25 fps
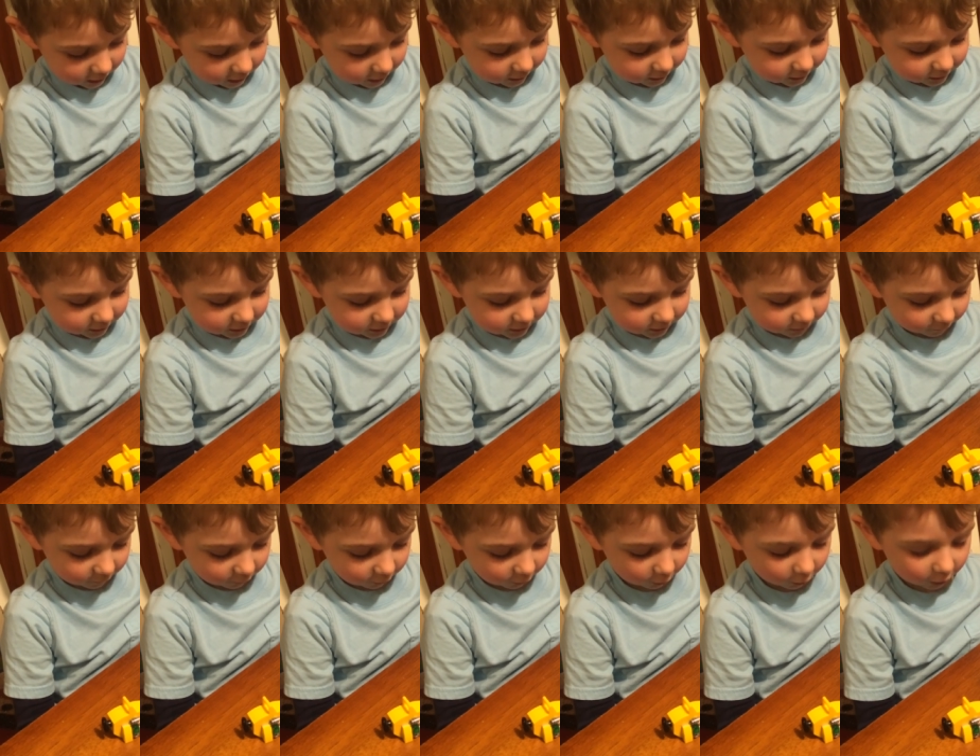and he's
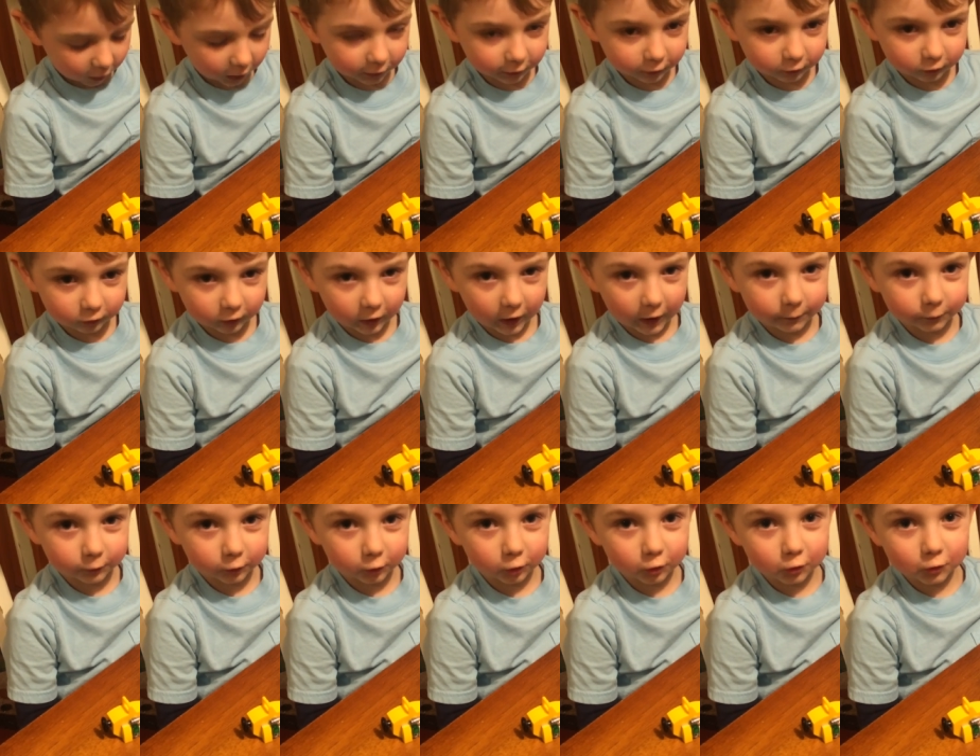a
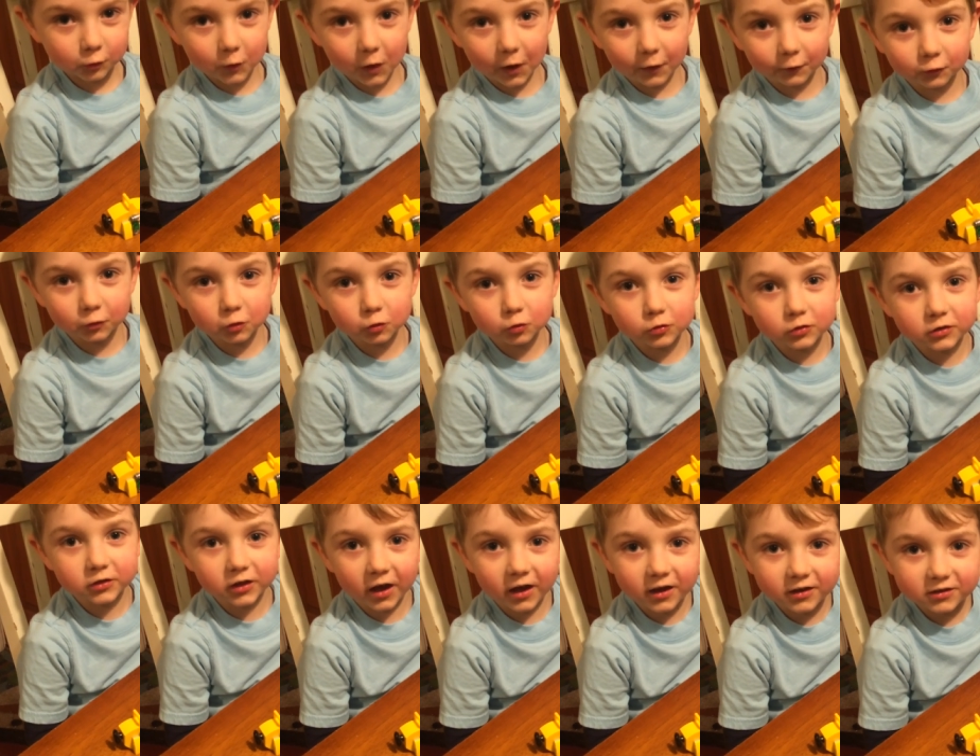velociraptor. You have to
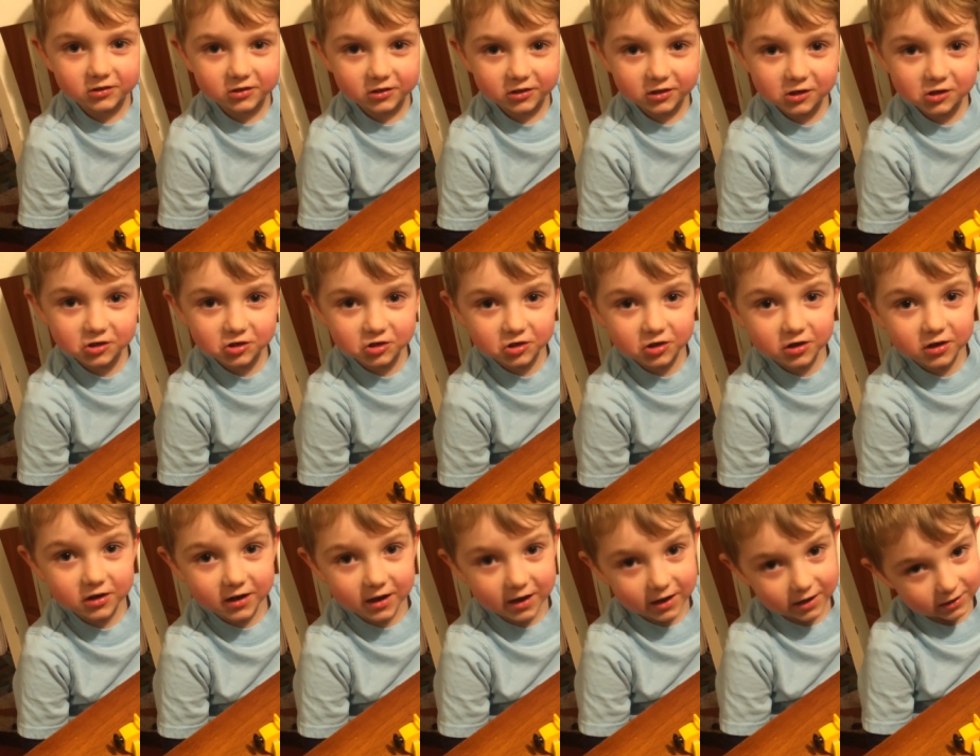guess his
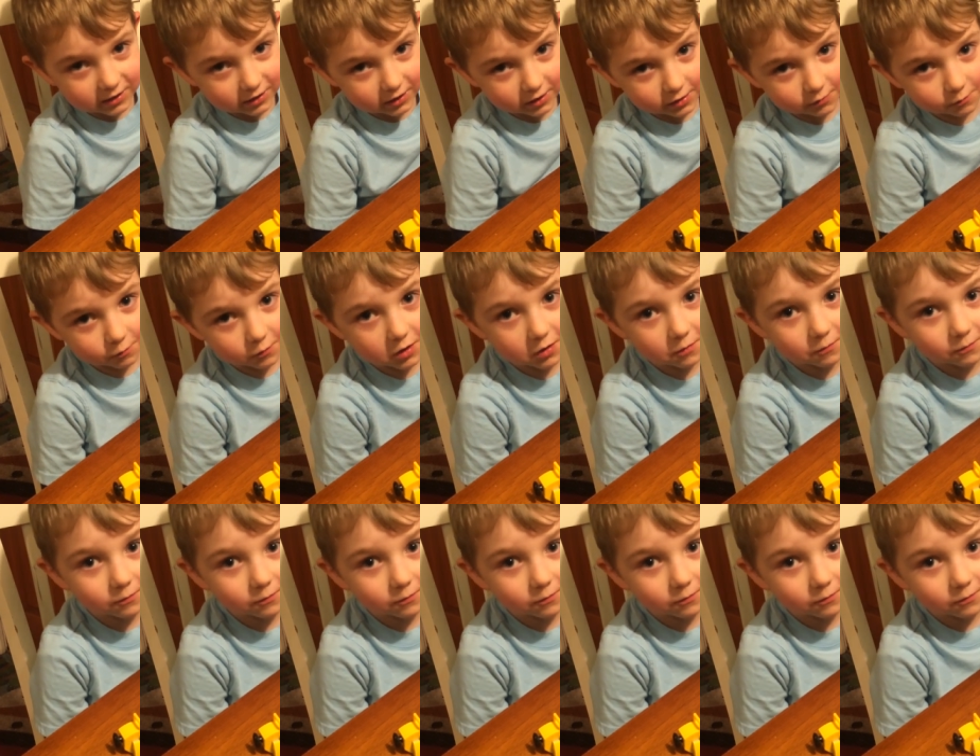name.